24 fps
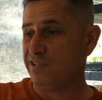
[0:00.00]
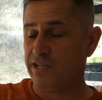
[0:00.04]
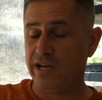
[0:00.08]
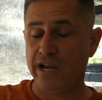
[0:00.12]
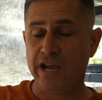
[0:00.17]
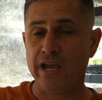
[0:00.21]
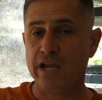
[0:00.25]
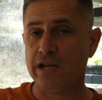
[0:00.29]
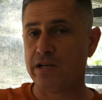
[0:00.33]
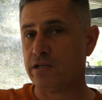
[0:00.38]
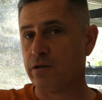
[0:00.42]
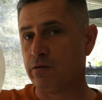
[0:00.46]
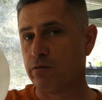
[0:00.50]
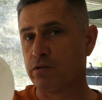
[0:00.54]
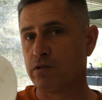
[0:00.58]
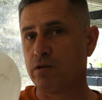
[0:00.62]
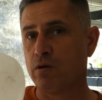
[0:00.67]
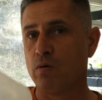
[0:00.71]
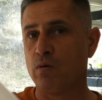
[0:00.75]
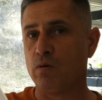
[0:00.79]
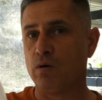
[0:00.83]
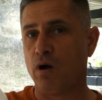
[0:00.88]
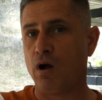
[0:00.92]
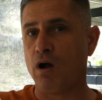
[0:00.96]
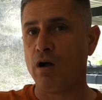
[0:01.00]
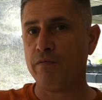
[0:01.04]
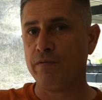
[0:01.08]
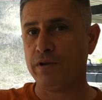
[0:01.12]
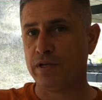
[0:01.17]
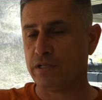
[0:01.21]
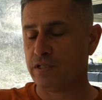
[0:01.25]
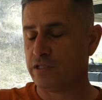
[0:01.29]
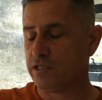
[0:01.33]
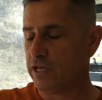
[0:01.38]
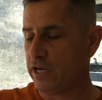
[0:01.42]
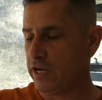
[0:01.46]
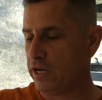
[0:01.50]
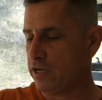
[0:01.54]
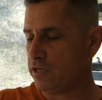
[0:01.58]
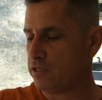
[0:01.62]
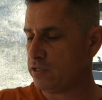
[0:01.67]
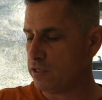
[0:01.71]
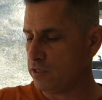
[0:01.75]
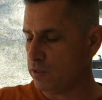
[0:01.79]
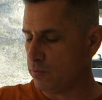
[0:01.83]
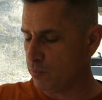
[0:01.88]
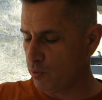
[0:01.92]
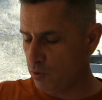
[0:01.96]
change. There was no obvious
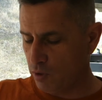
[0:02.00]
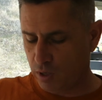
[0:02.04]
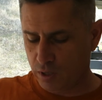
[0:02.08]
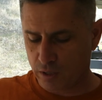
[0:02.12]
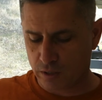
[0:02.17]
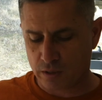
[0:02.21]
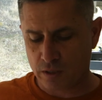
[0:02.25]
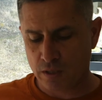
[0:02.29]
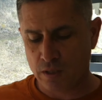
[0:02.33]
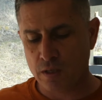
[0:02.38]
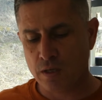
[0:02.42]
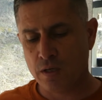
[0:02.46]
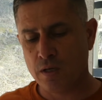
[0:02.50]
change in the product.